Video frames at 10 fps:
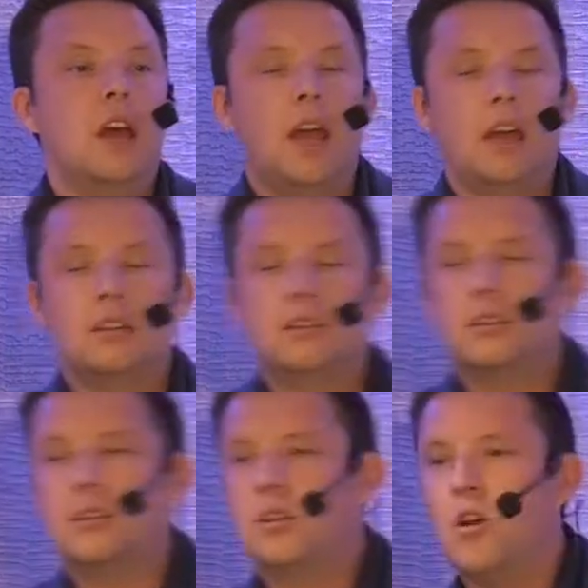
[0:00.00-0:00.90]

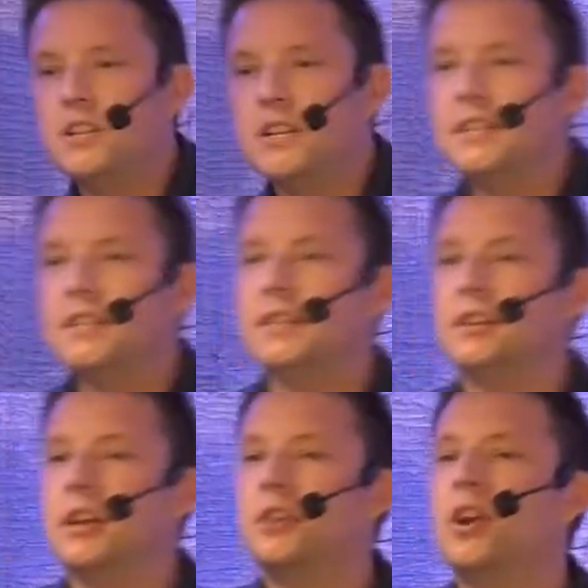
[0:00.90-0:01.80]
And context is
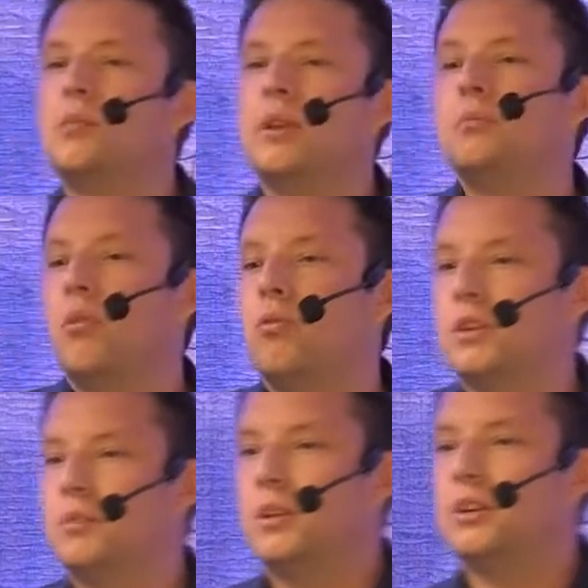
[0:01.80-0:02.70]
incredibly
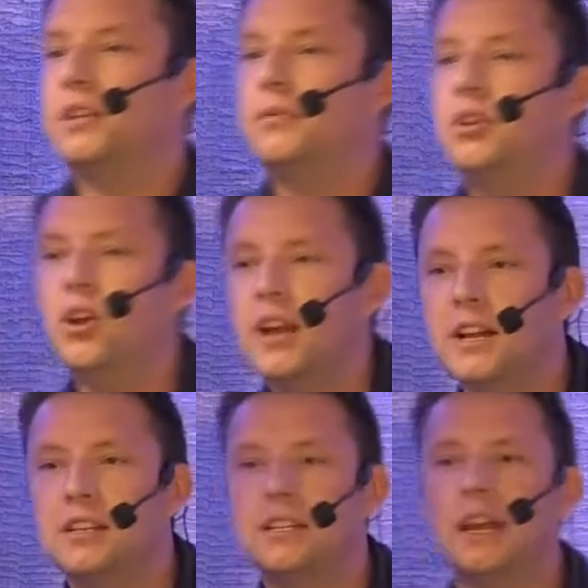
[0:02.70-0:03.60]
important because if you don't
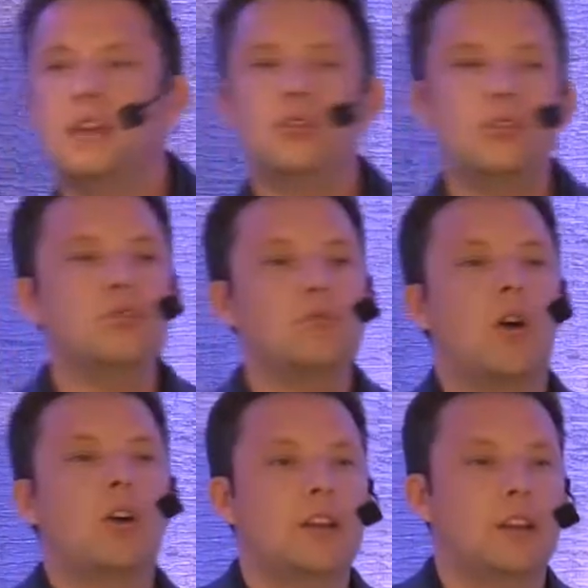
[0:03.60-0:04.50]
understand who your
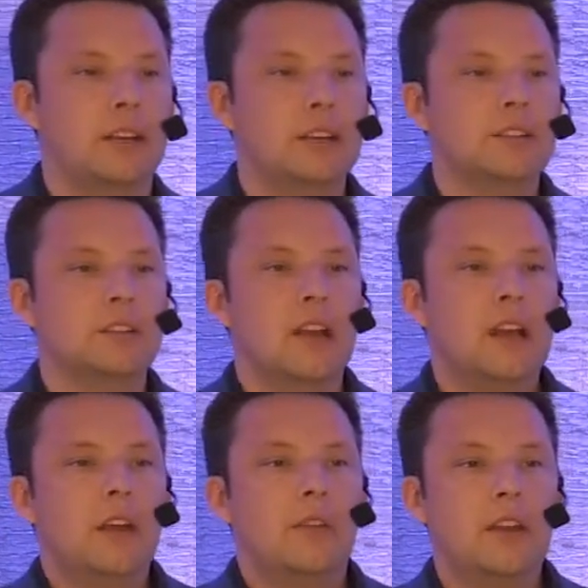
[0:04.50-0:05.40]
market is,
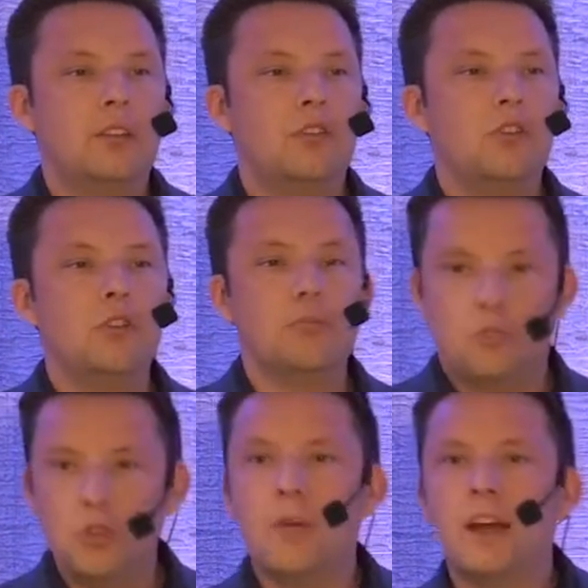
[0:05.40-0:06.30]
then
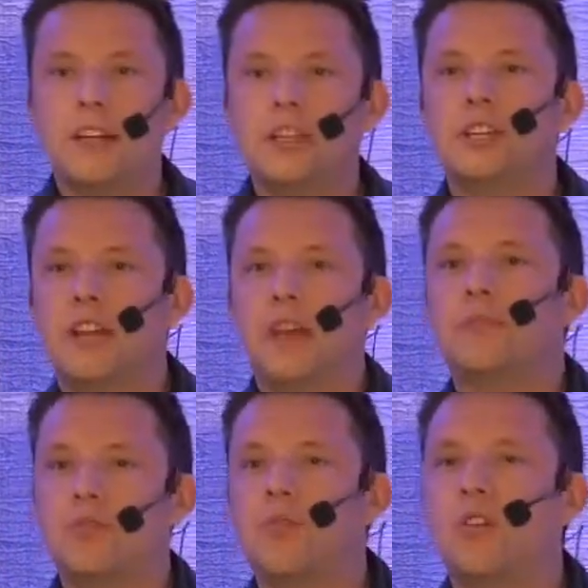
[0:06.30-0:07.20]
you might actually
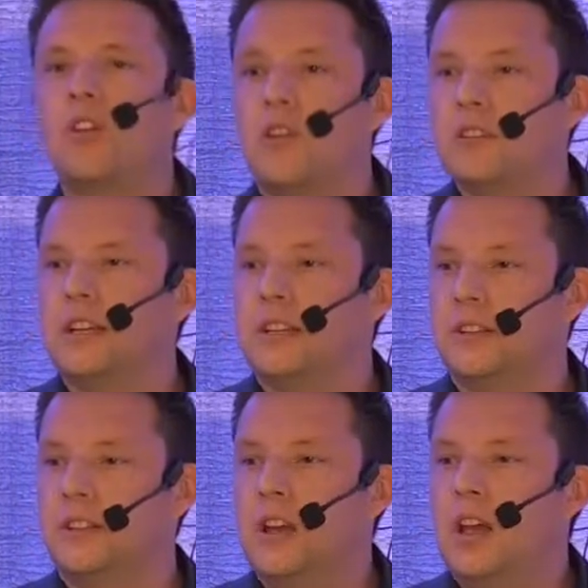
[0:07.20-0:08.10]
have the wrong
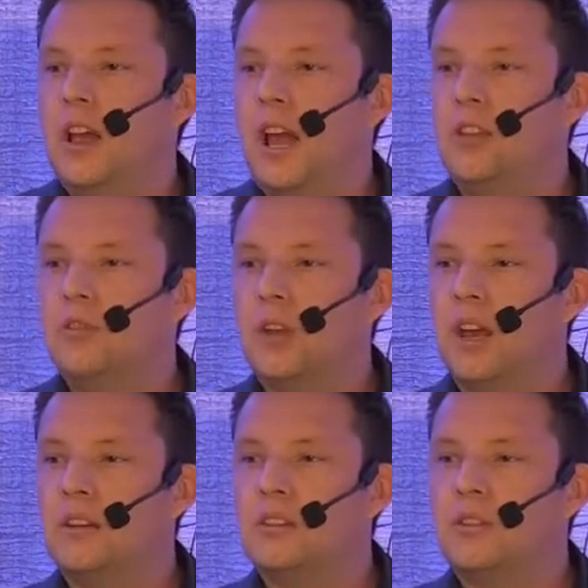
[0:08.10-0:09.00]
content.
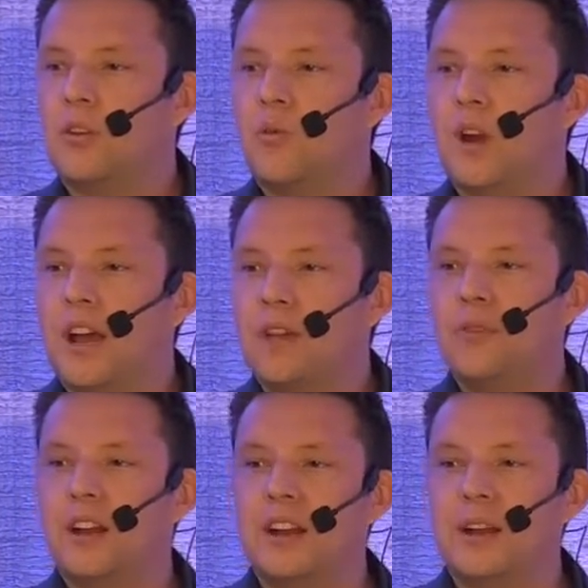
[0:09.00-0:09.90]
And what I have
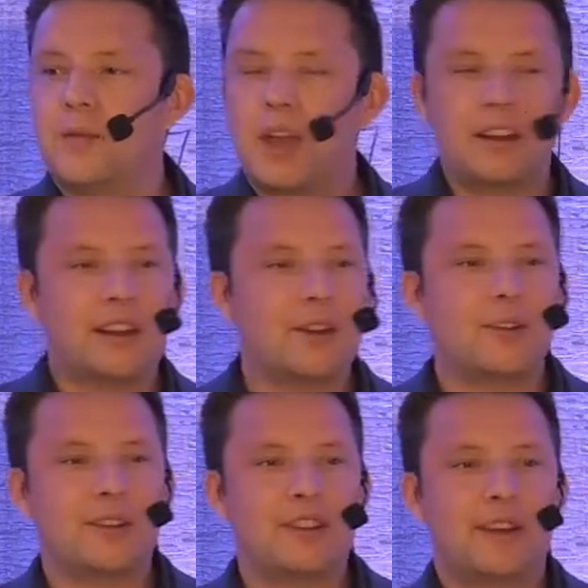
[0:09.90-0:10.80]
found, and I
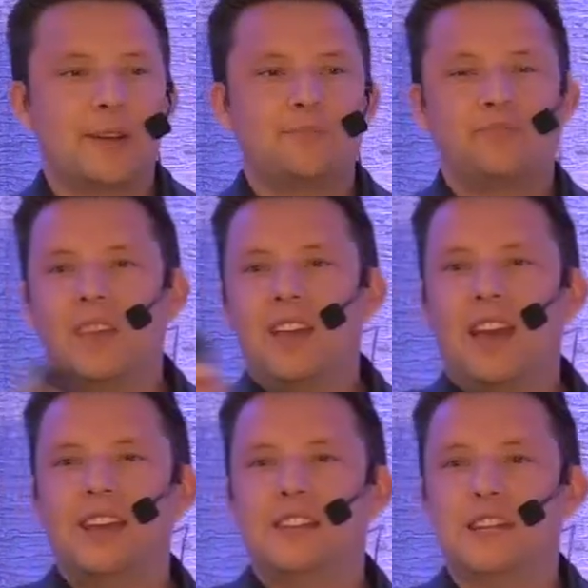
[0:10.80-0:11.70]
know that
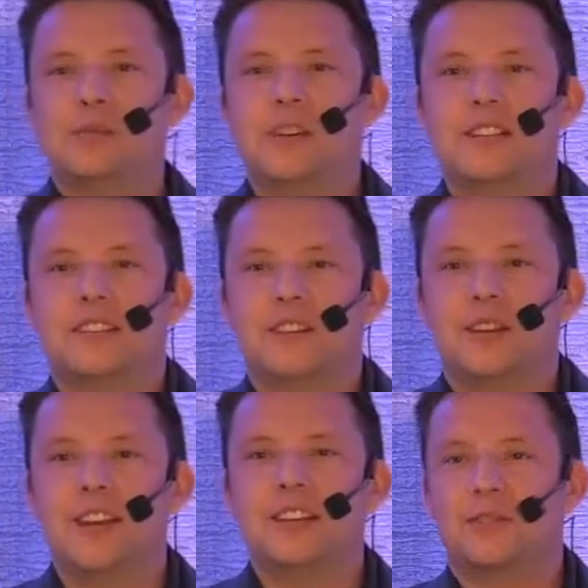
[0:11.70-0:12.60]
Annie's going to speak
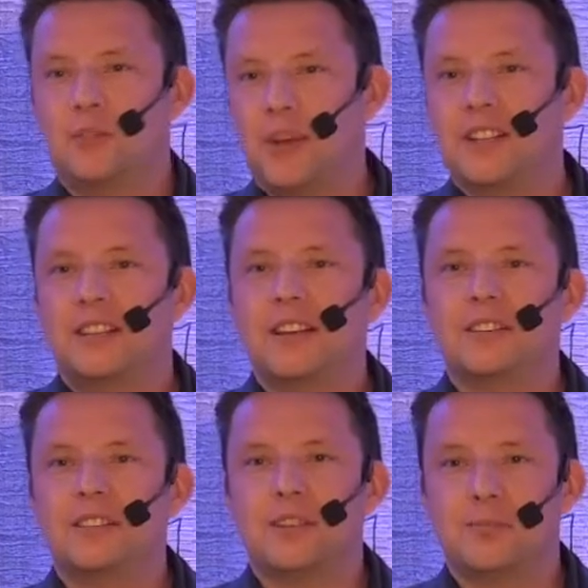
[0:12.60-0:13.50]
next about
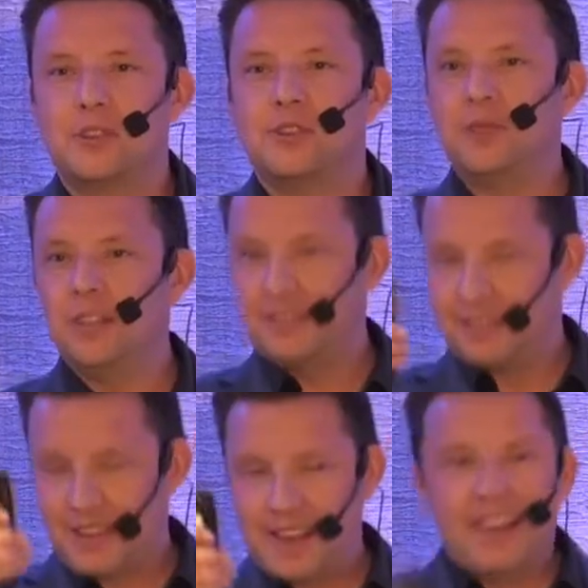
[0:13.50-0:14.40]
sales, I'm presuming,
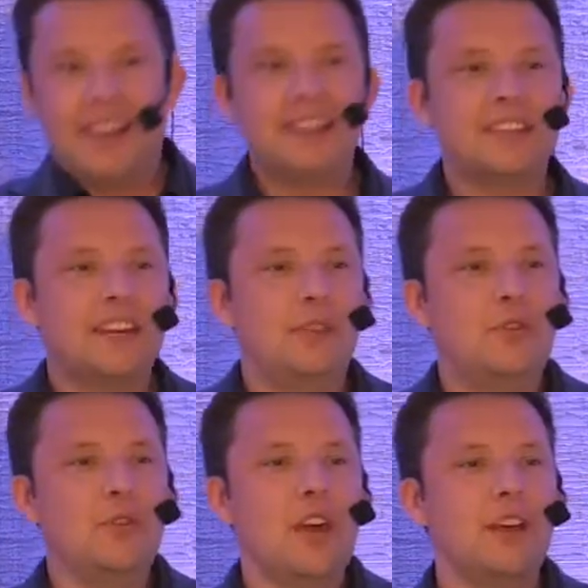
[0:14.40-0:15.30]
is that
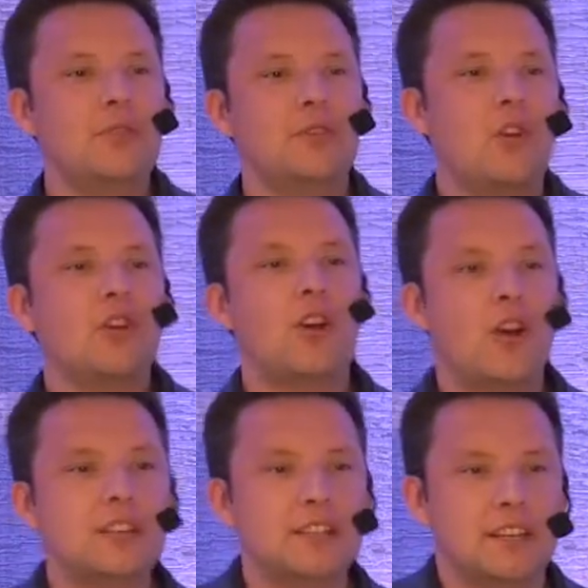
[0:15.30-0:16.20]
if you have the wrong
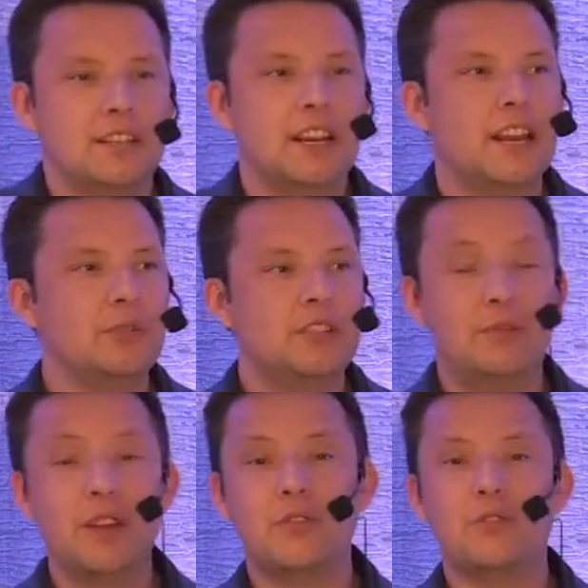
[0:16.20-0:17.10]
content, in other words,
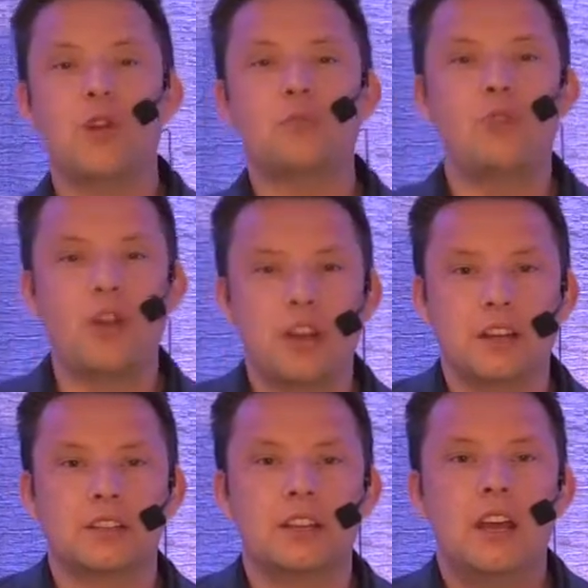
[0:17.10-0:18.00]
if you have the wrong
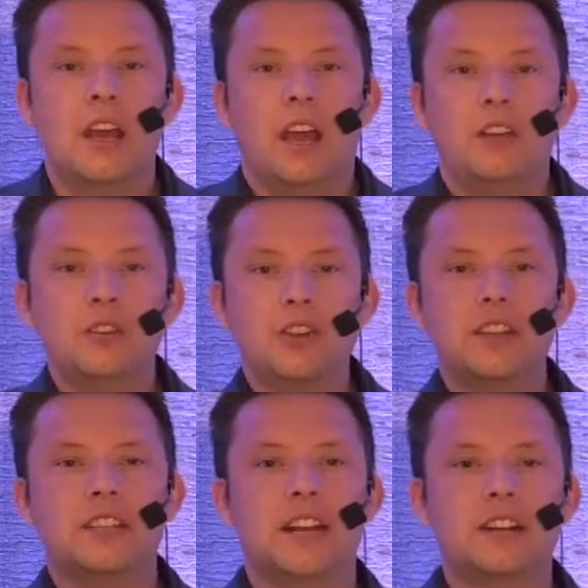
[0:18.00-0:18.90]
product and you're trying
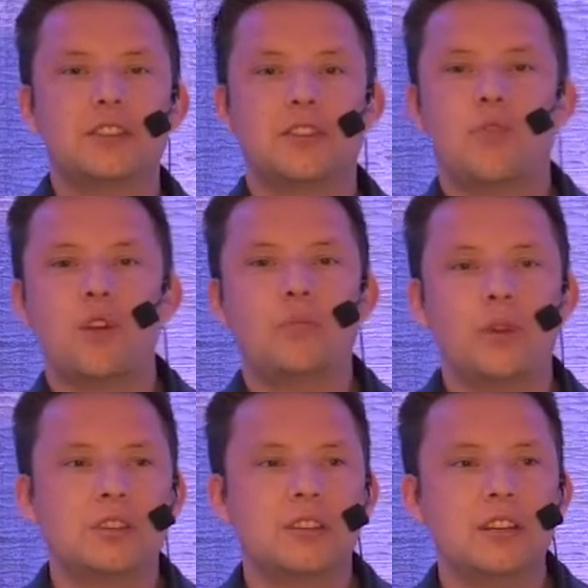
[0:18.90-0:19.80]
to sell it to the wrong
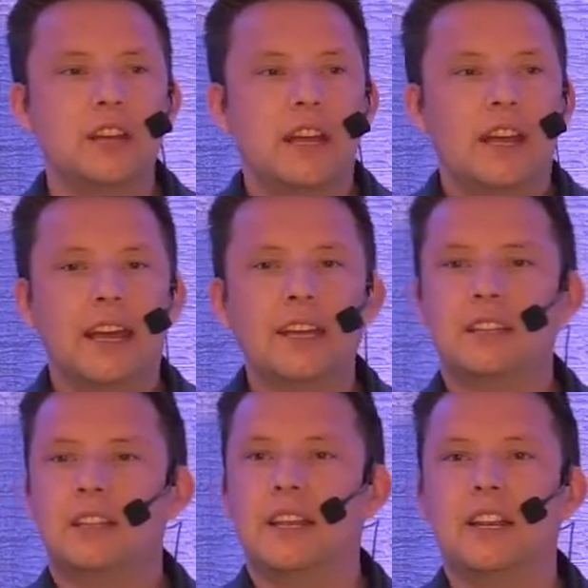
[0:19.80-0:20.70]
person,
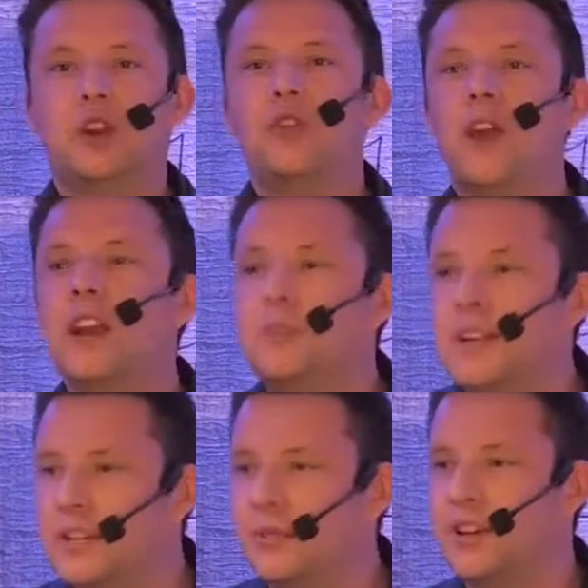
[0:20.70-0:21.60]
it's
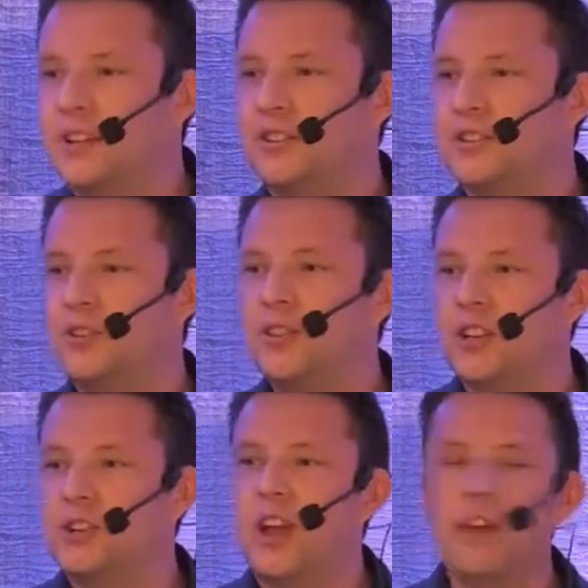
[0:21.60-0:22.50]
incredibly difficult to do
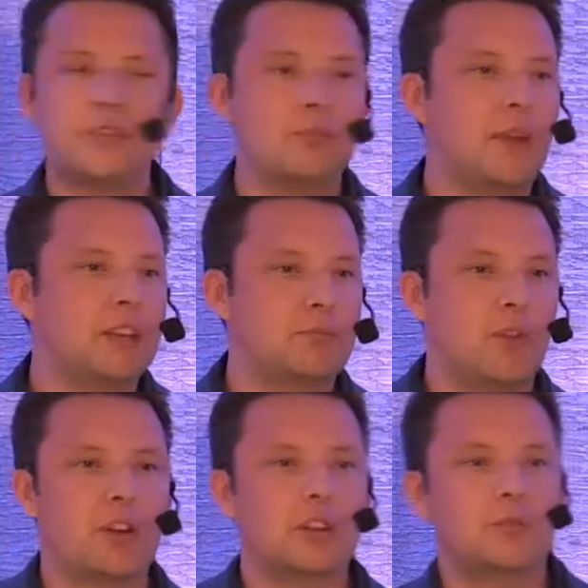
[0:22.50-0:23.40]
that. You have to match
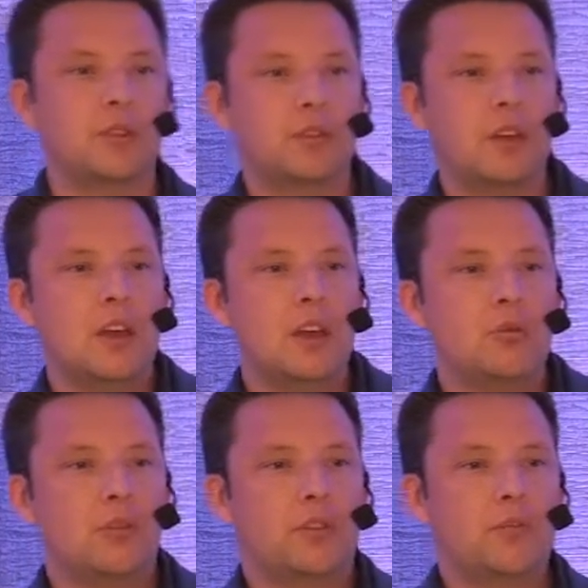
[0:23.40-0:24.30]
product with
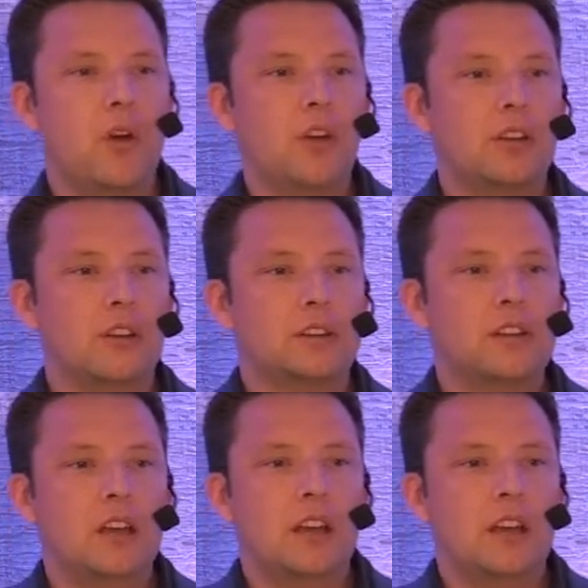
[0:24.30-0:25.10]
the market.